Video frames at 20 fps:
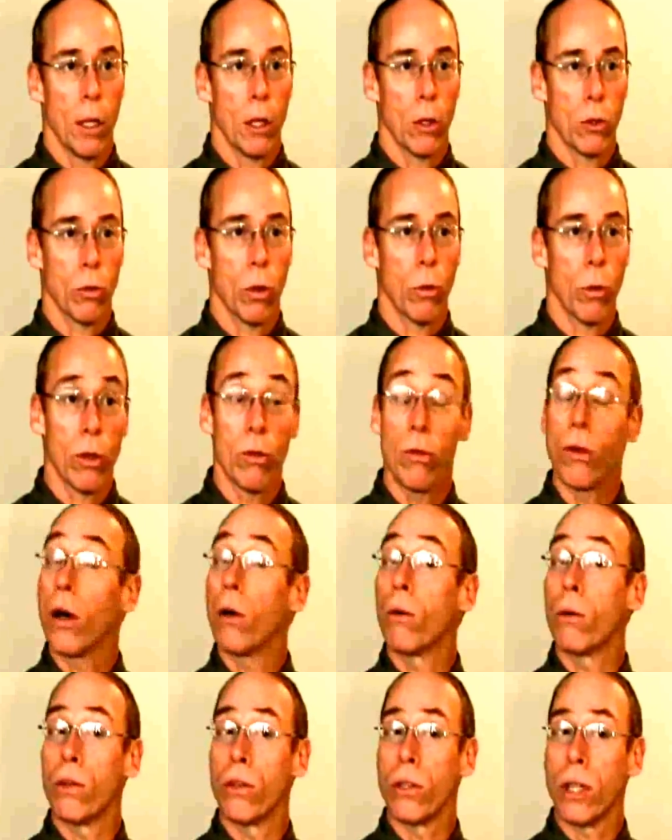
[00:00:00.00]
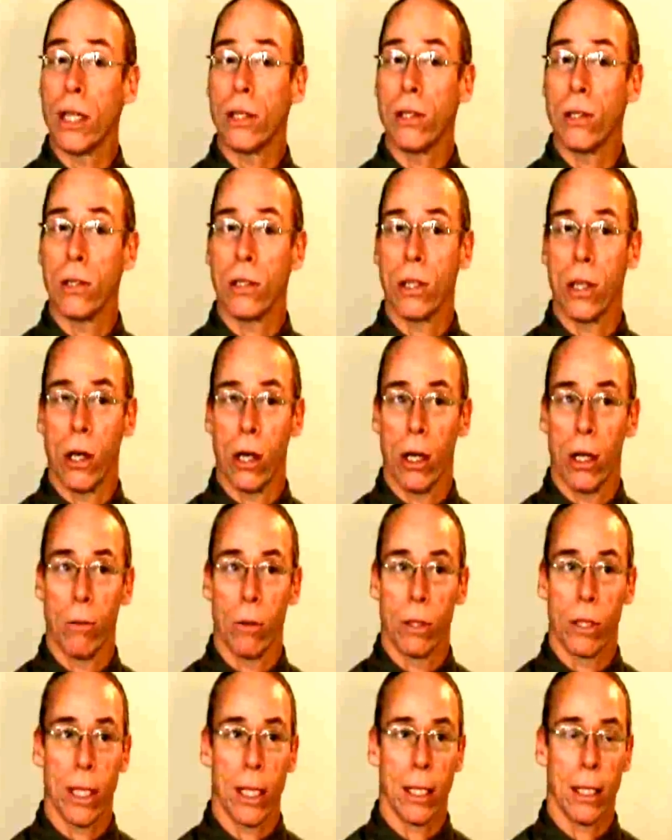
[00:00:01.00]
because what we felt was
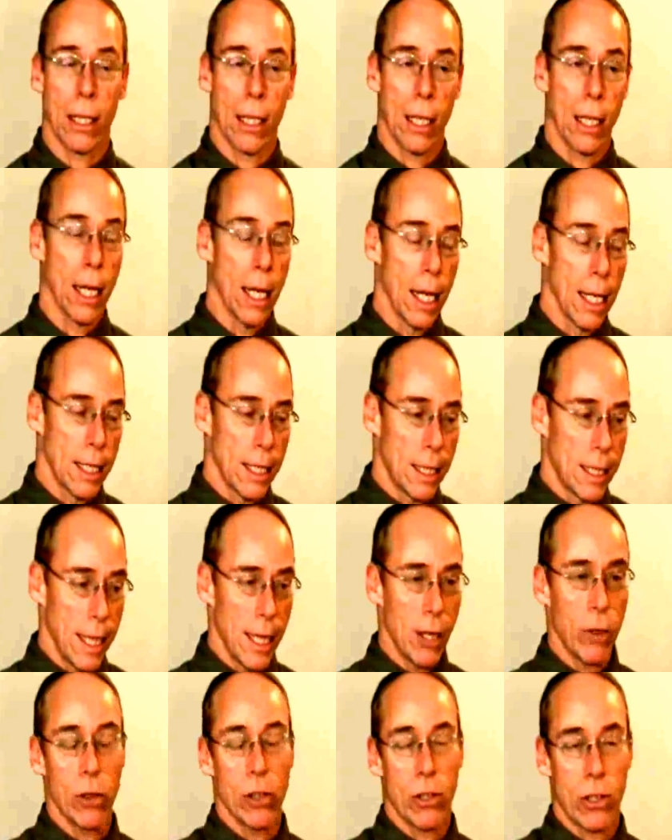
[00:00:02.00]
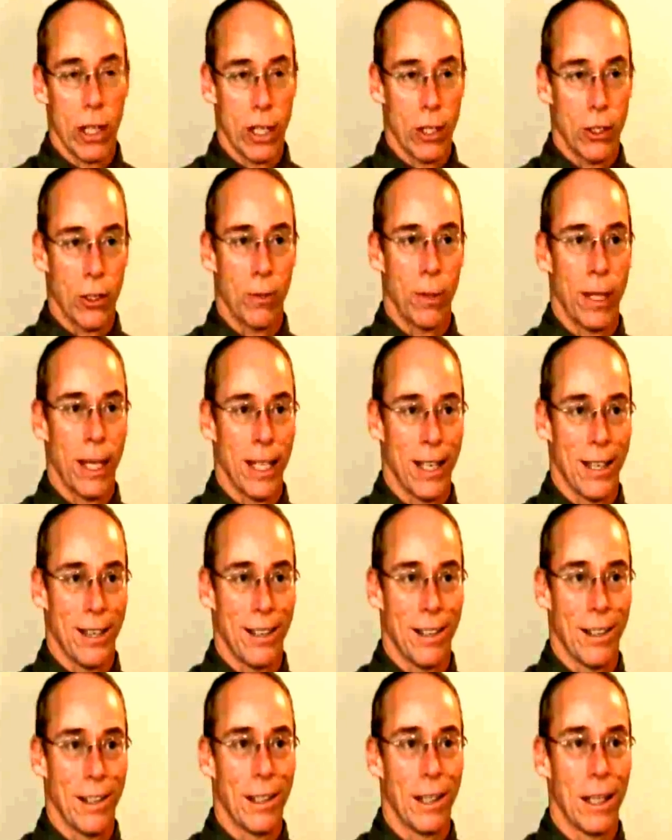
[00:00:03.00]
necessary was that the secrecy should be
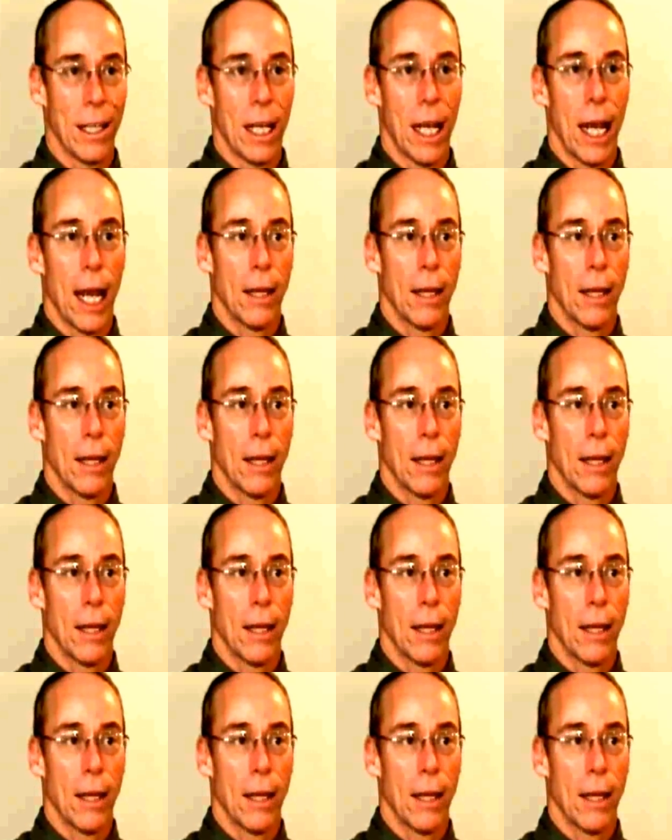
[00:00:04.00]
ended